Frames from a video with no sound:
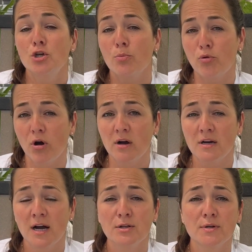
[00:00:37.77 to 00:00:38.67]
Your prong
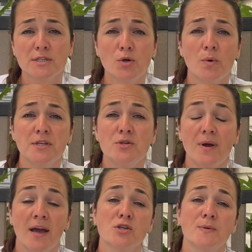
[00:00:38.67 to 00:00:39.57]
collar is going to
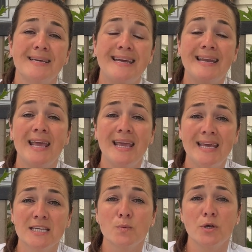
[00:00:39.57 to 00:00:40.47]
actually
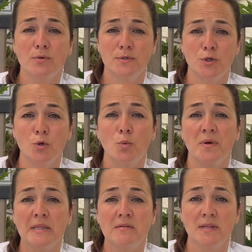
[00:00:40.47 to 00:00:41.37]
enhance what you do
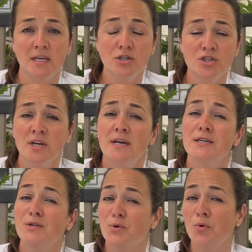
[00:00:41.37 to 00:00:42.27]
with the leash.
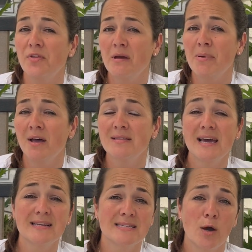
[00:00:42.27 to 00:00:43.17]
So the cool thing about
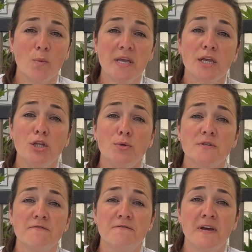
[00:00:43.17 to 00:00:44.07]
that is that we can use
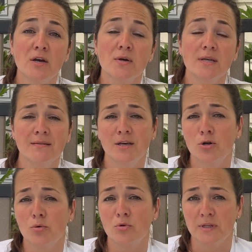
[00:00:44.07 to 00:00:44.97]
very
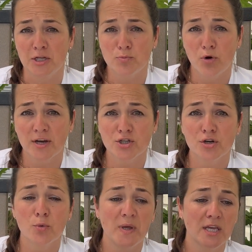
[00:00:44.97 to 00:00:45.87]
little leash
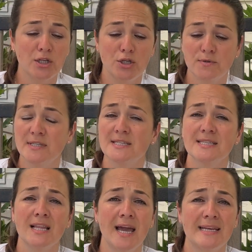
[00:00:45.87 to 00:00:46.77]
pressure. We can use the
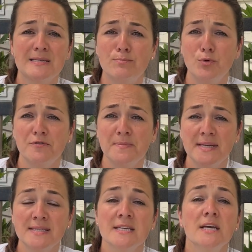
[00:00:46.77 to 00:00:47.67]
slightest
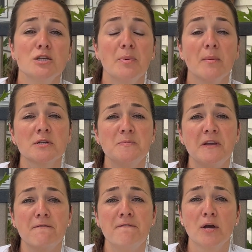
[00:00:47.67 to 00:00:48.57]
movements to be able to speak
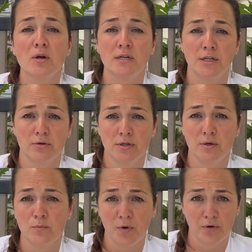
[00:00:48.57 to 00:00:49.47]
very clearly
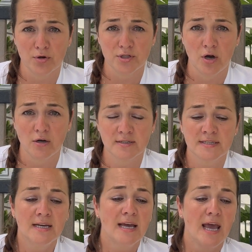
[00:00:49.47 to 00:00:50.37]
with our dogs.
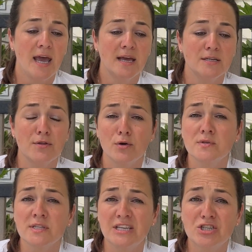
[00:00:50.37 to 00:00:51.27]
And those
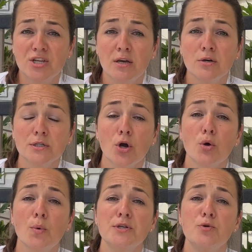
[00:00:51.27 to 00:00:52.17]
leash skills are
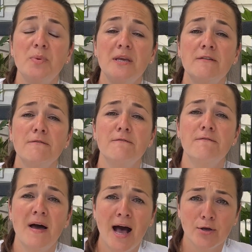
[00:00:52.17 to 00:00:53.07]
going to be
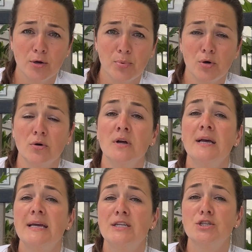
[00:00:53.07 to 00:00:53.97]
invaluable
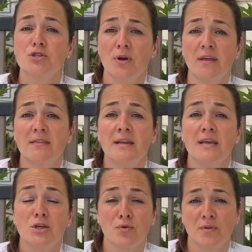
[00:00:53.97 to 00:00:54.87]
in
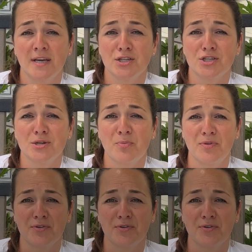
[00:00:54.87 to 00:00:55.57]
strengthening your relationship with your